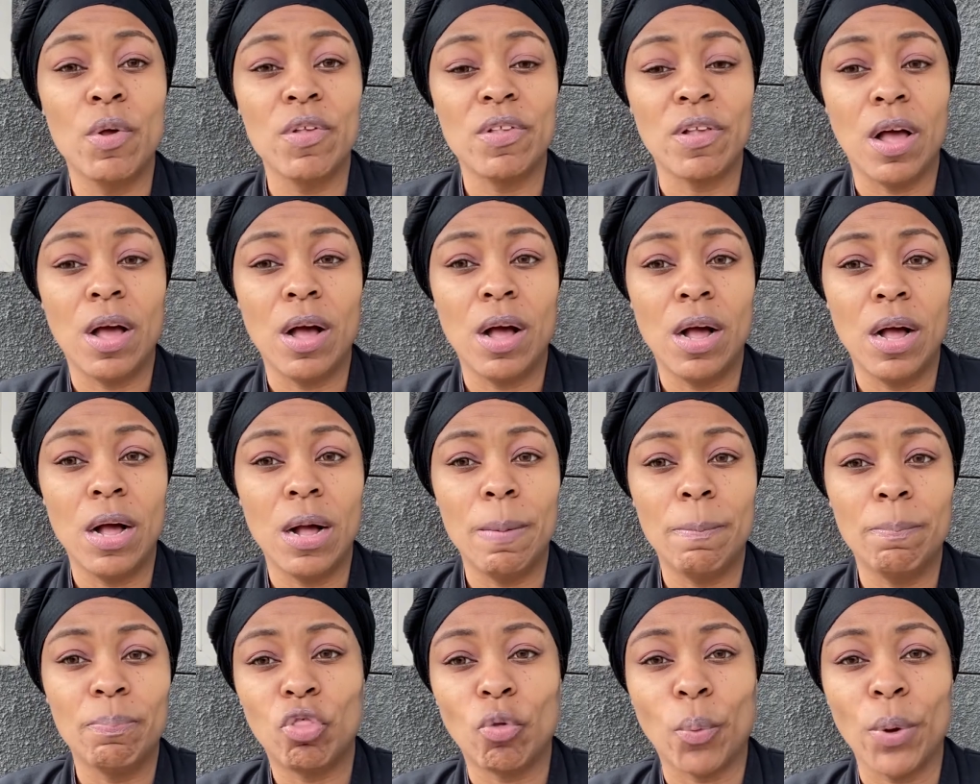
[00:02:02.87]
was
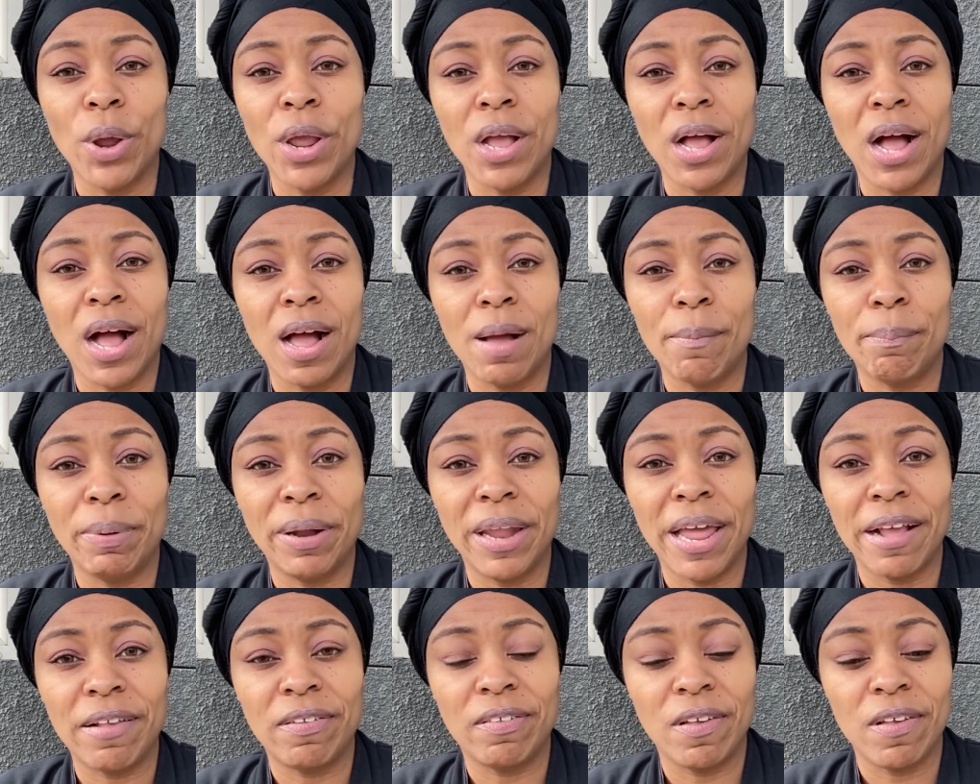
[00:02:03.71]
3
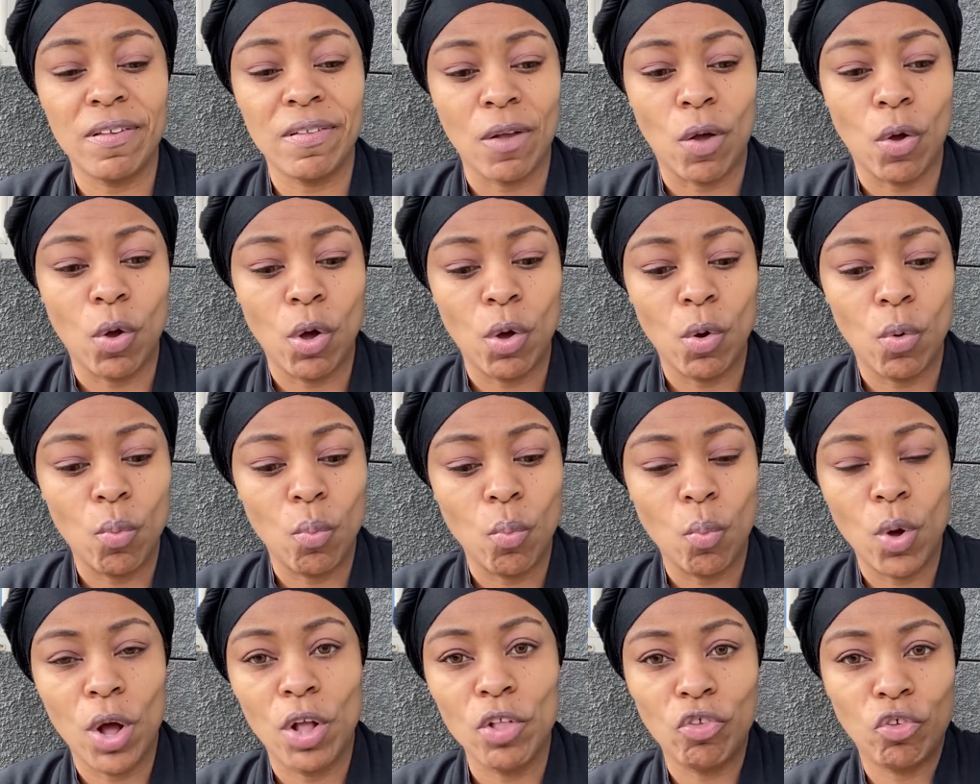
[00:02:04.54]
complexes
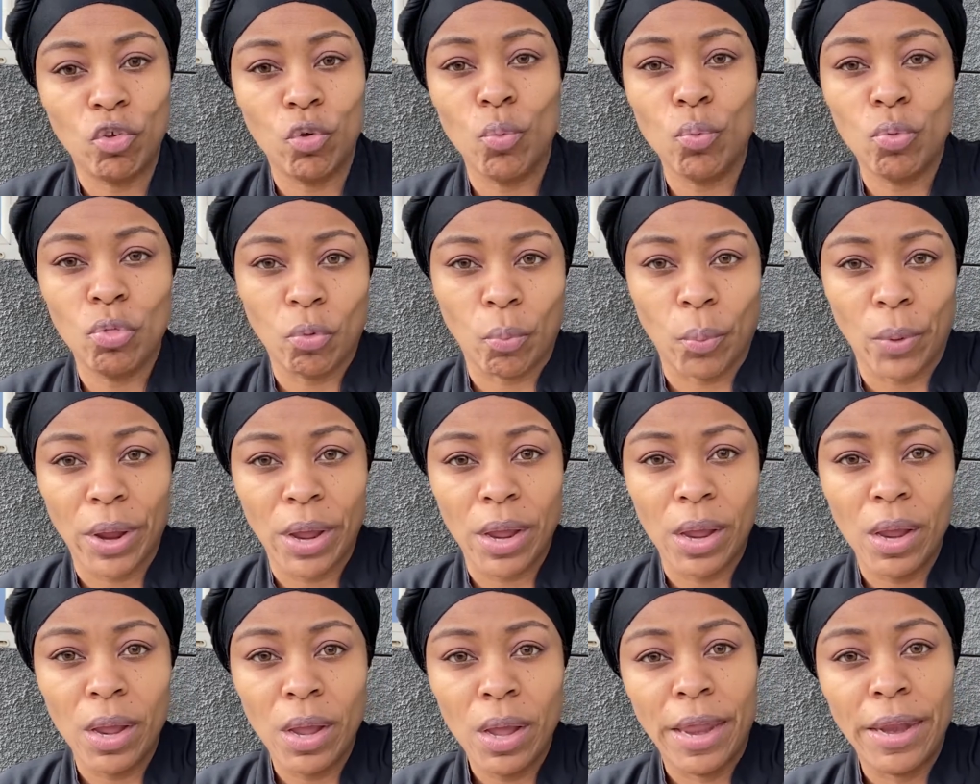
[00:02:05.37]
on 1, 2,
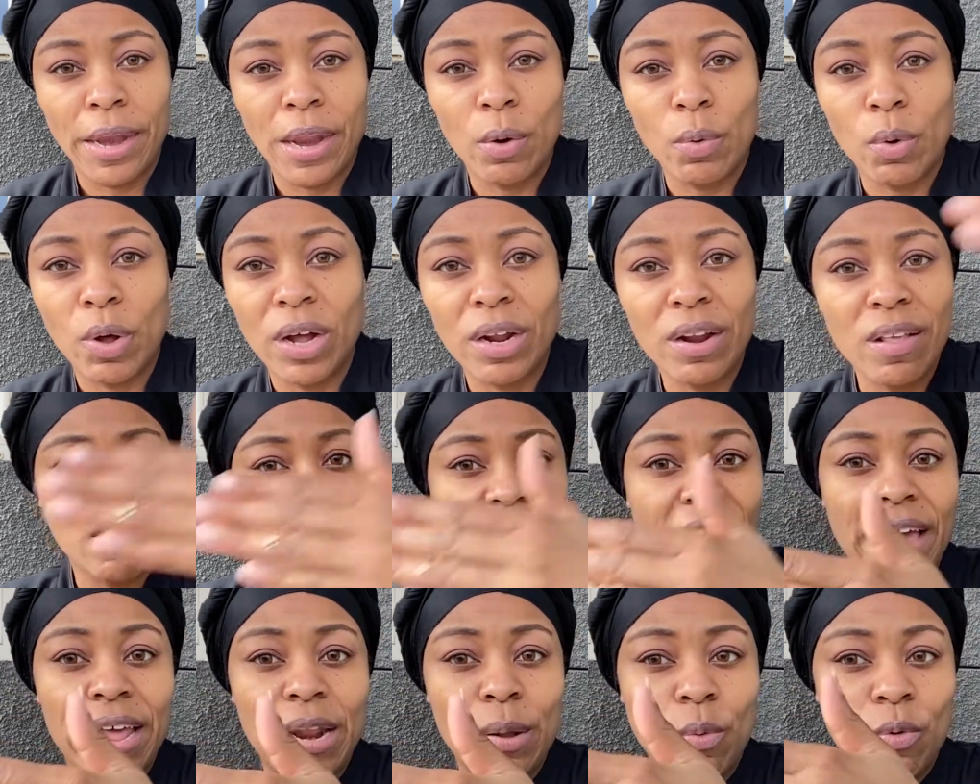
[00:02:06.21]
3, and then on the
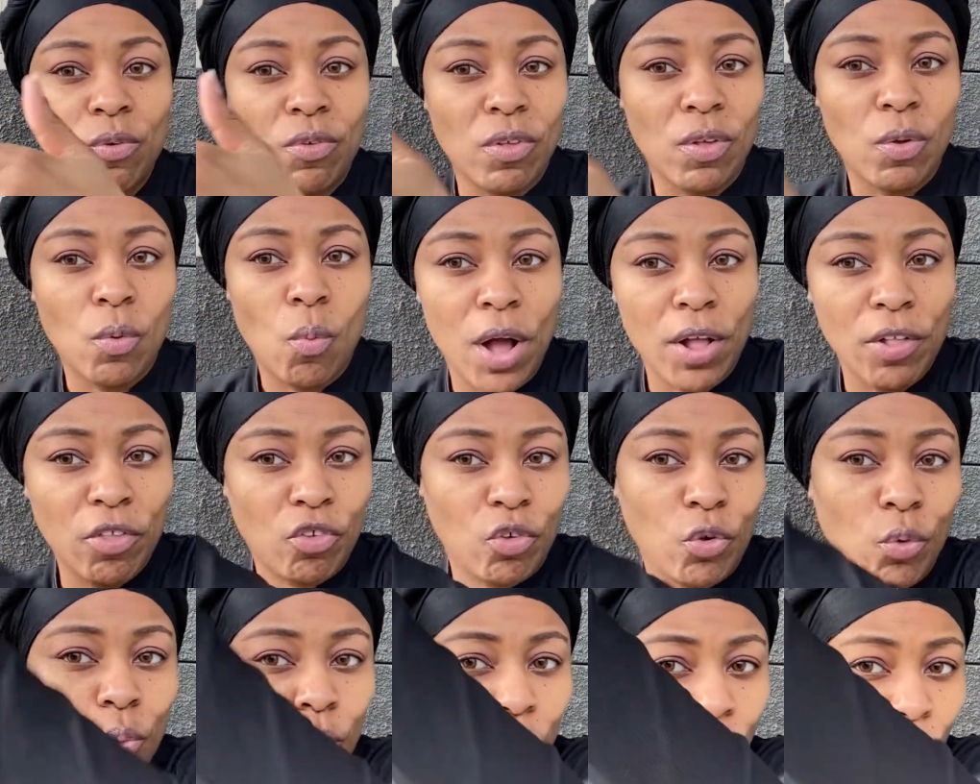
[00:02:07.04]
other side it was
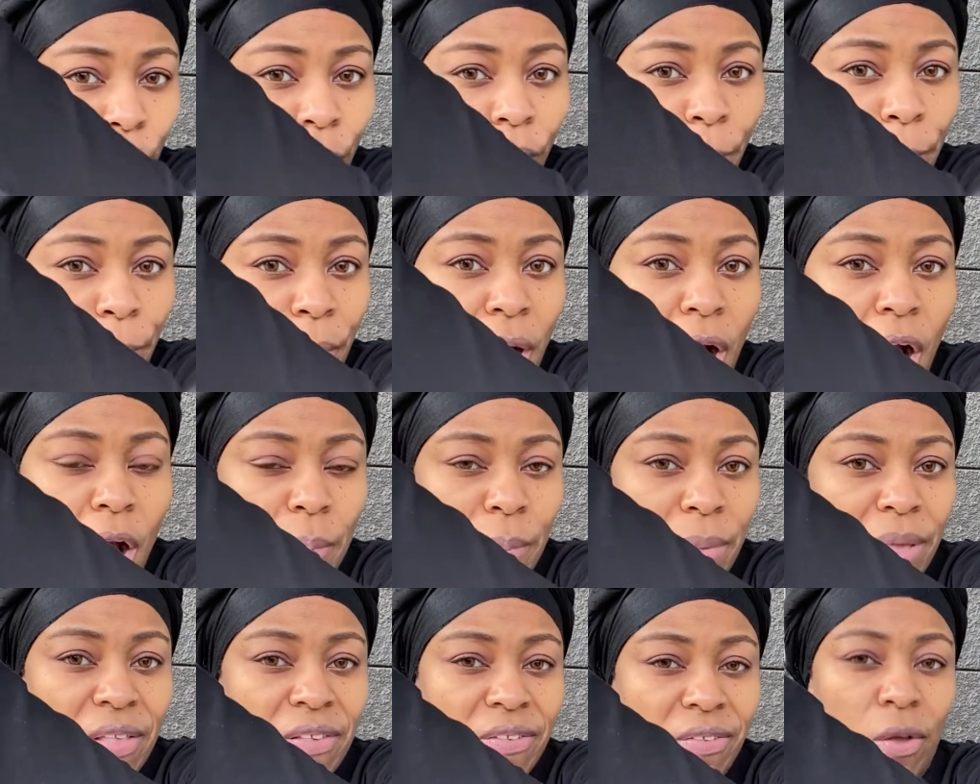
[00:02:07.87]
1, 2, 3
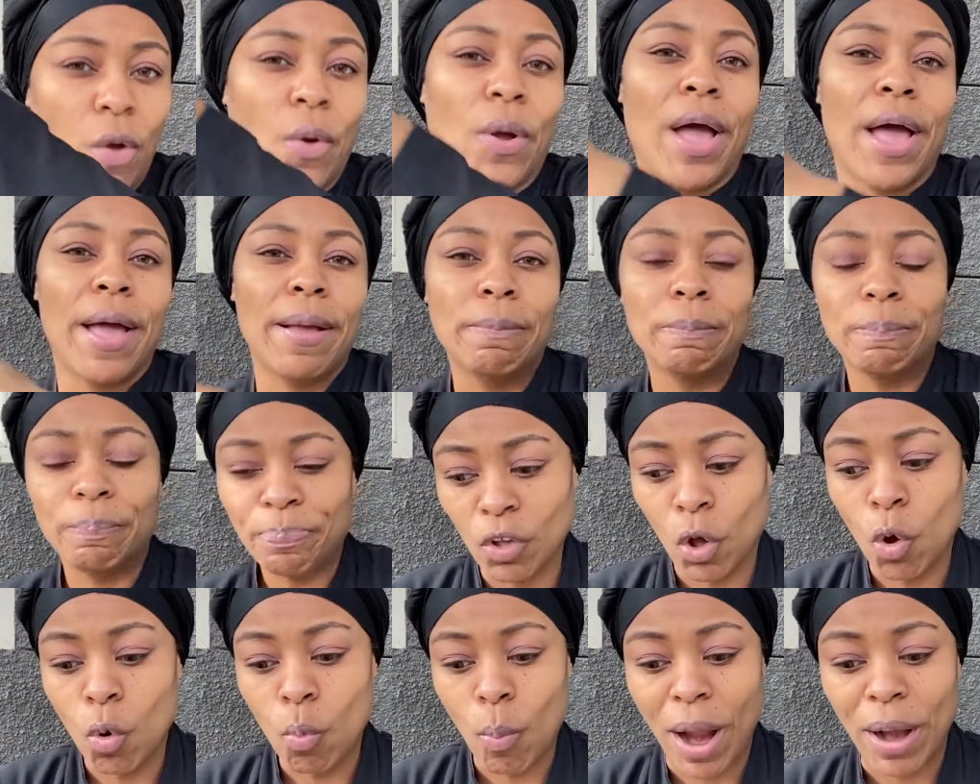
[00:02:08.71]
apartments. Okay,
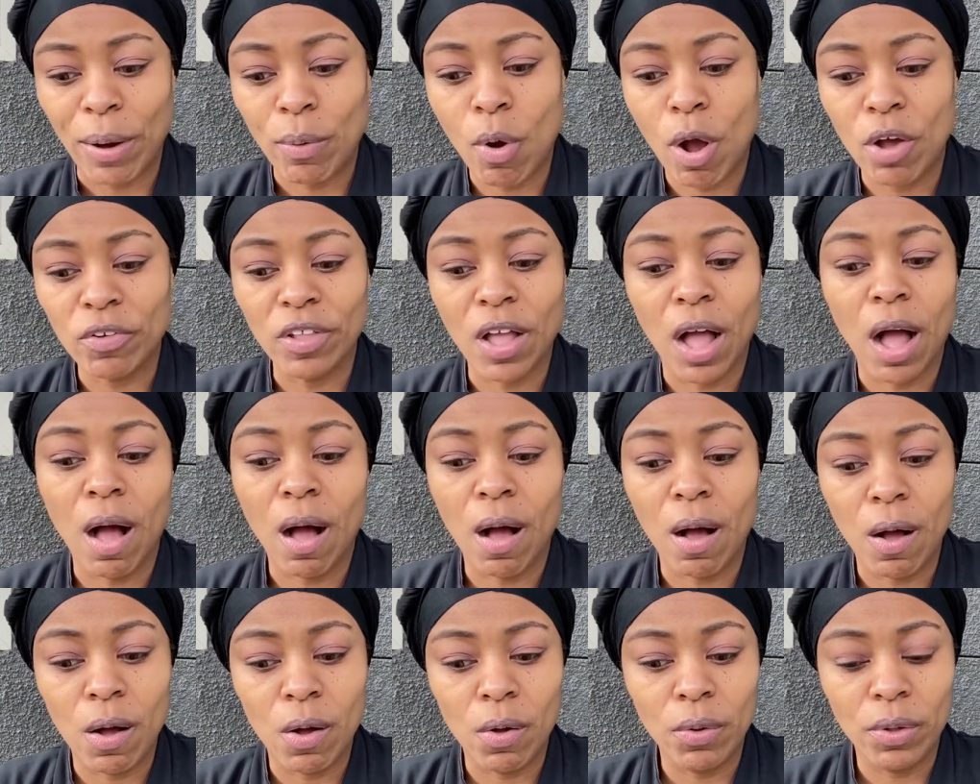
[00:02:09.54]
so right across the
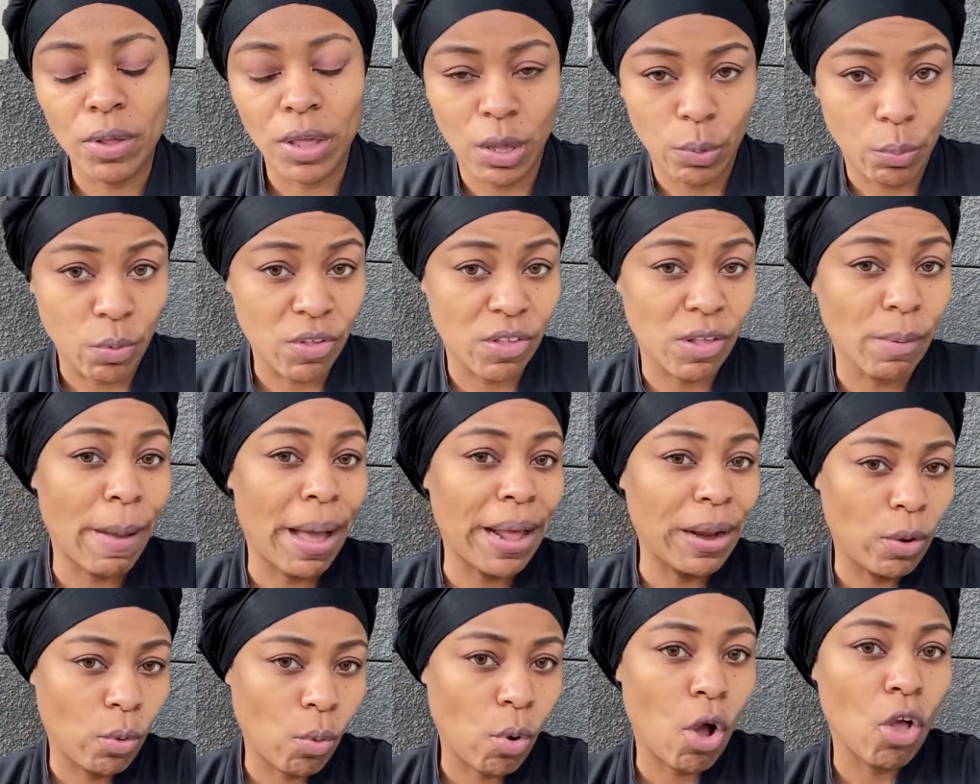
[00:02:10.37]
hall it was
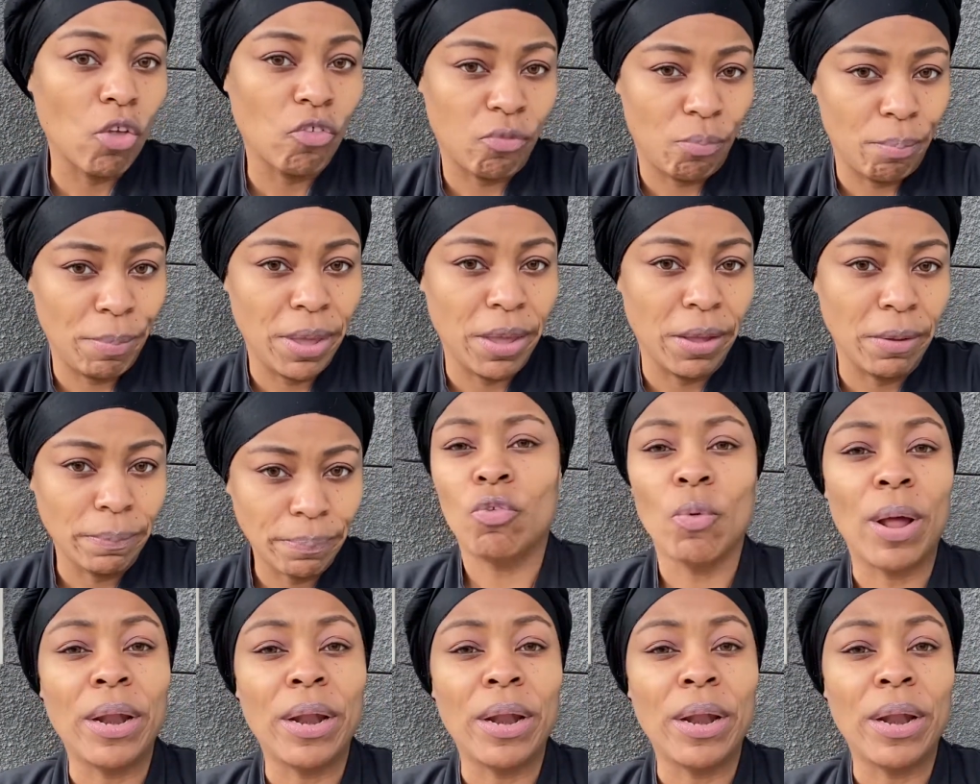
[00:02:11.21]
somebody across from me.